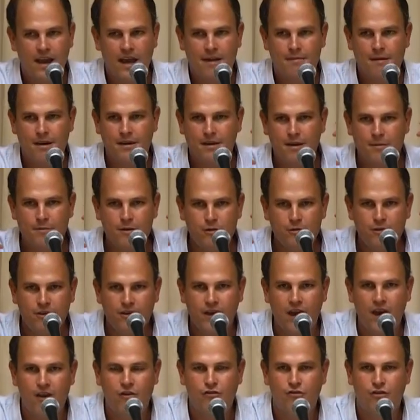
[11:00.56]
and my
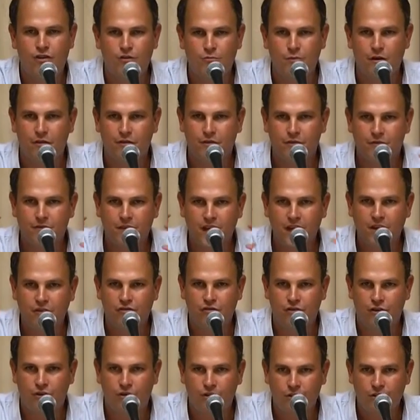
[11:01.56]
communication with
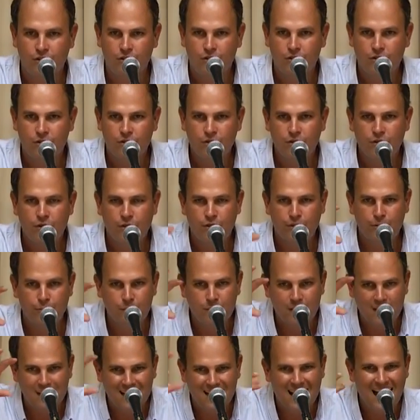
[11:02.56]
nature through
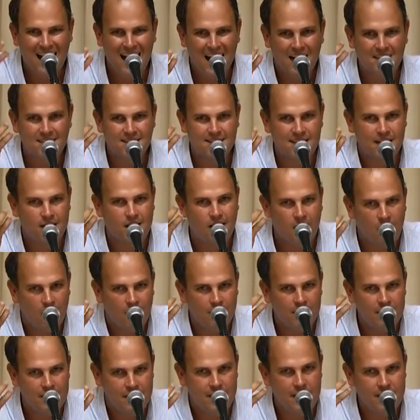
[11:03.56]
the gods that
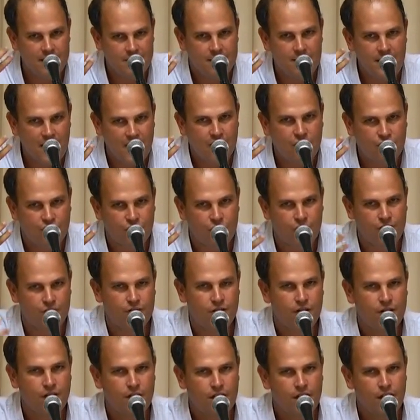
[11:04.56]
are in nature,
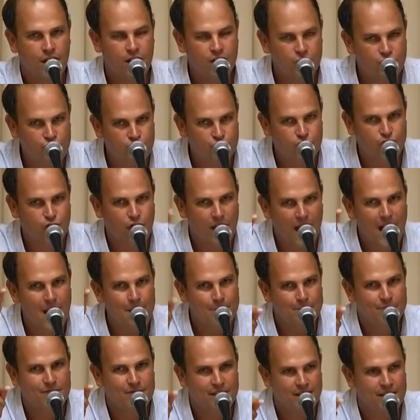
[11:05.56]
and
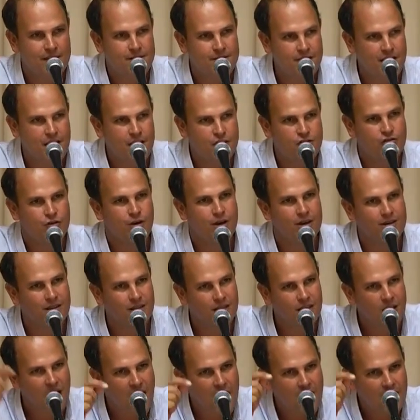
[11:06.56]
trapped in nature, and
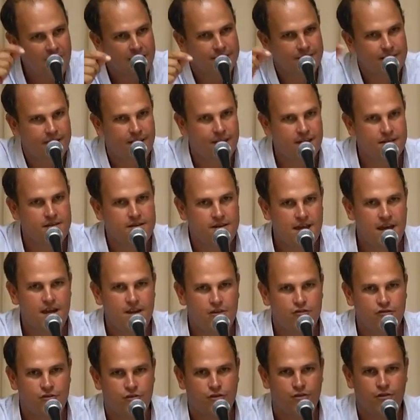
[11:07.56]
locked in
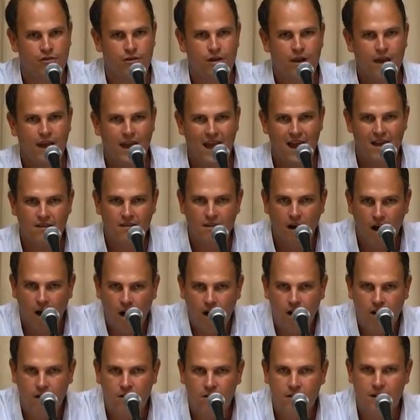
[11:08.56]
nature, and
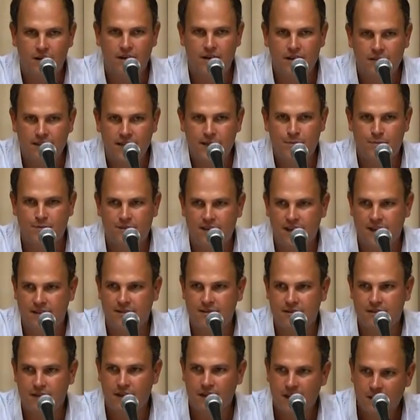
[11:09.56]
are, in a deep
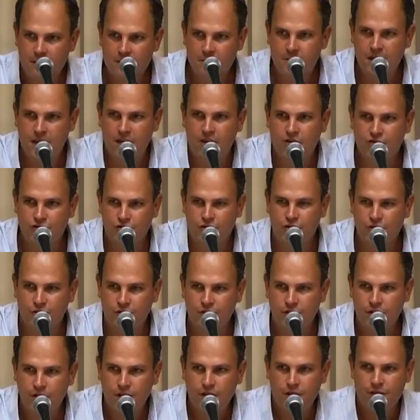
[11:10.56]
sense, nature.
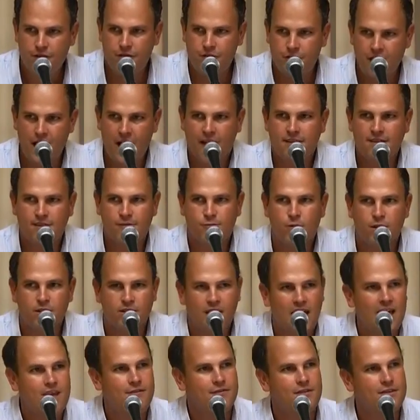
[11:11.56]
That's what
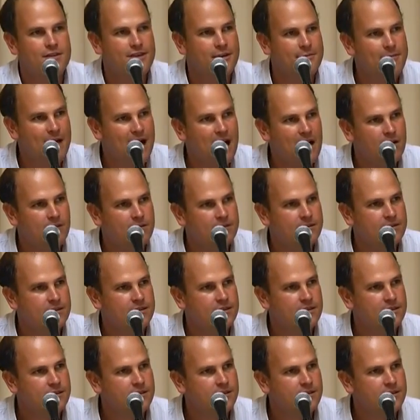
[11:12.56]
life is about.